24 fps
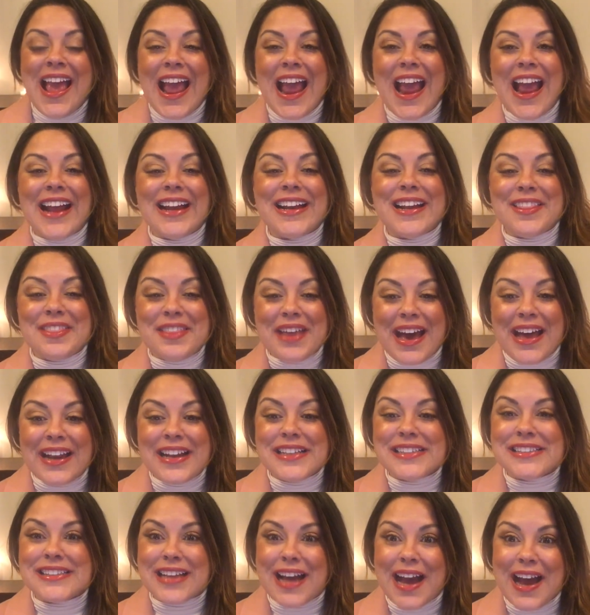And that
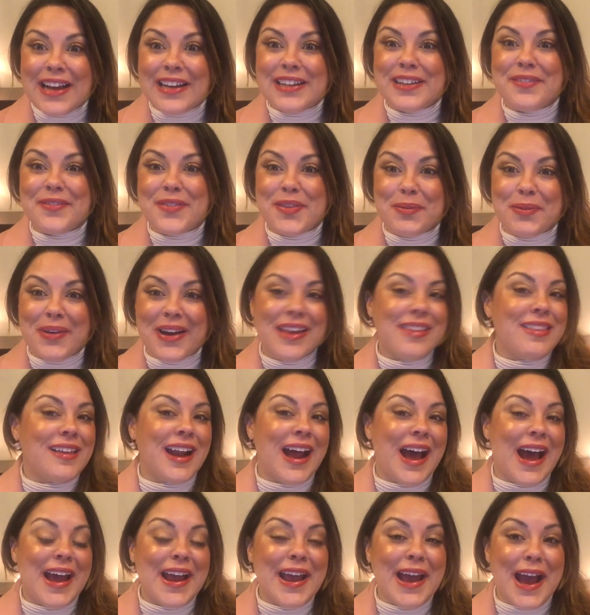is kind of the way
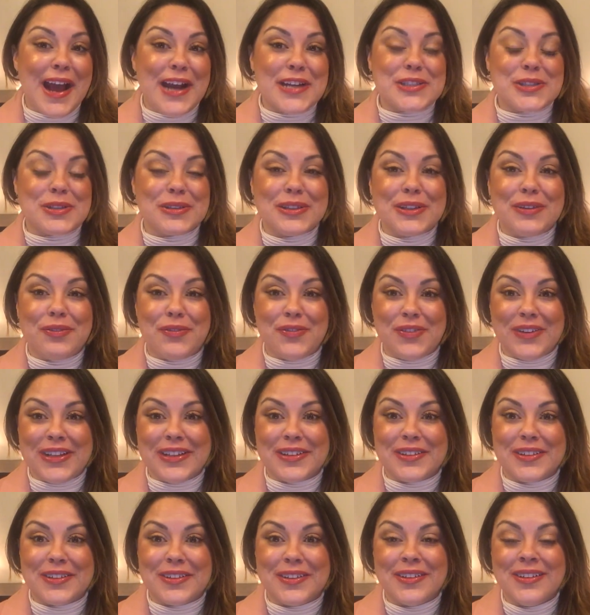that I actually
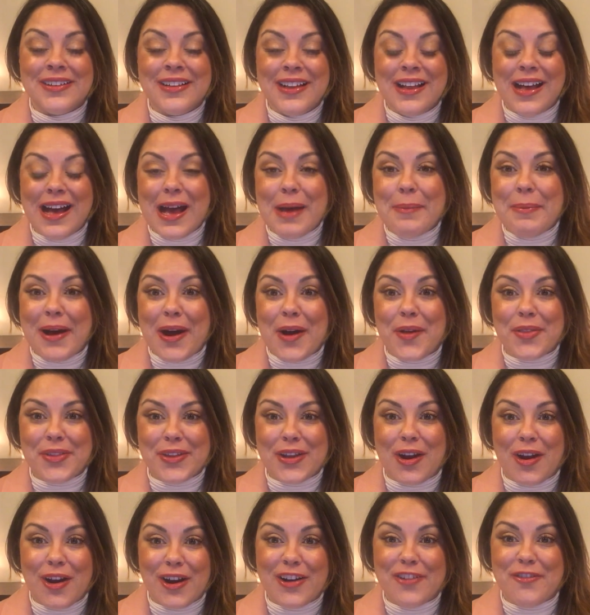feel about
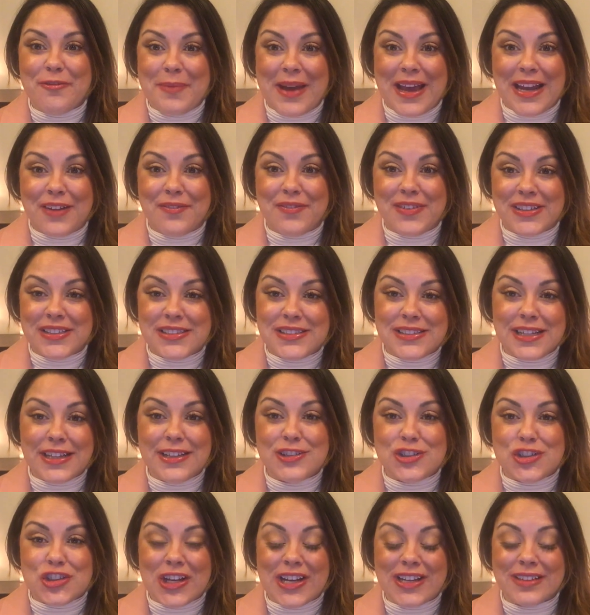the art of
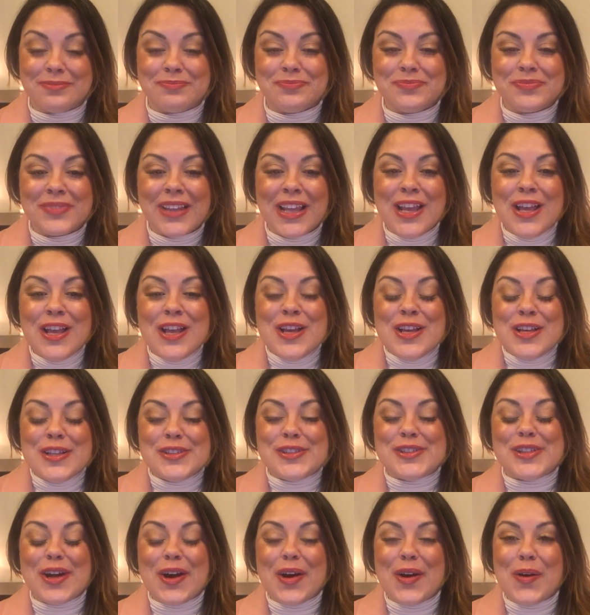manifestation.
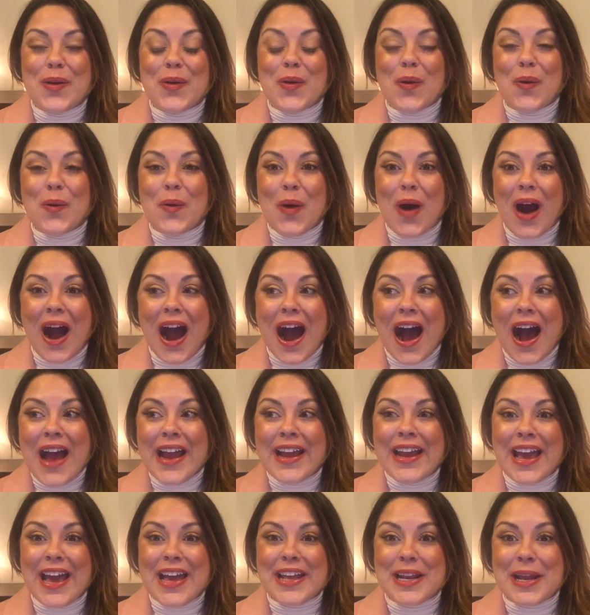So
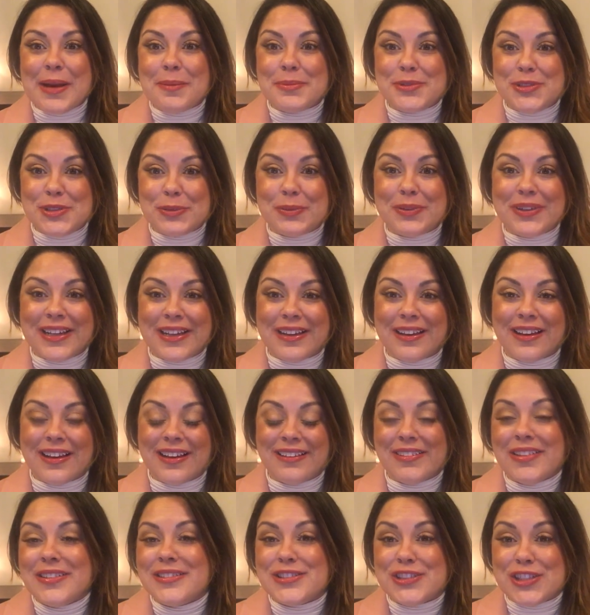I end up
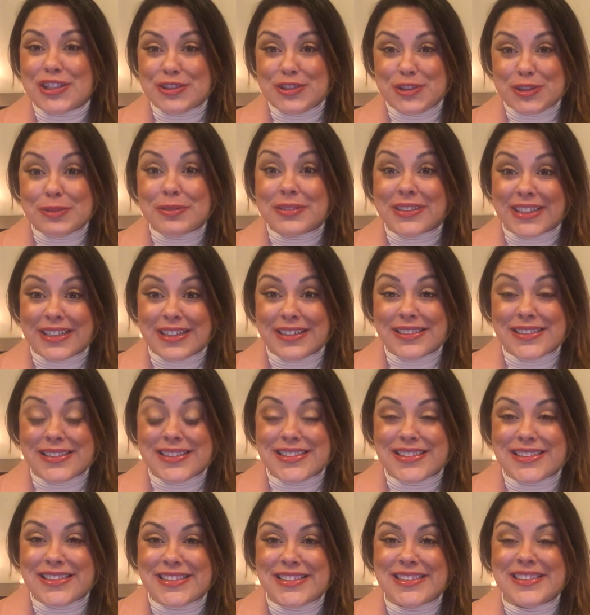doing to-do
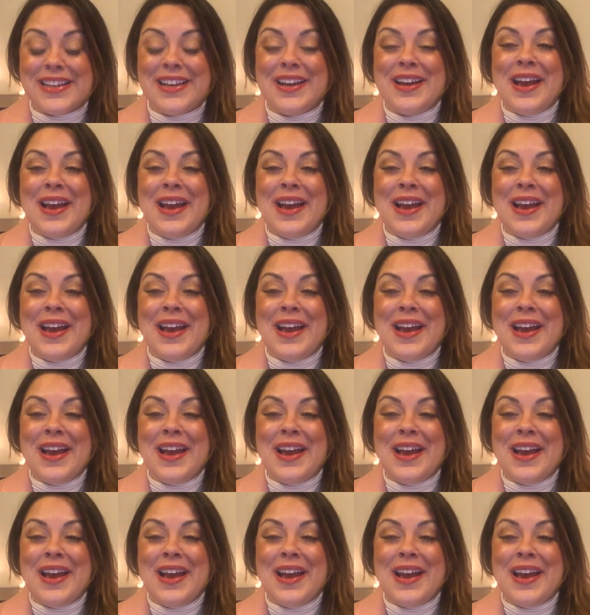lists,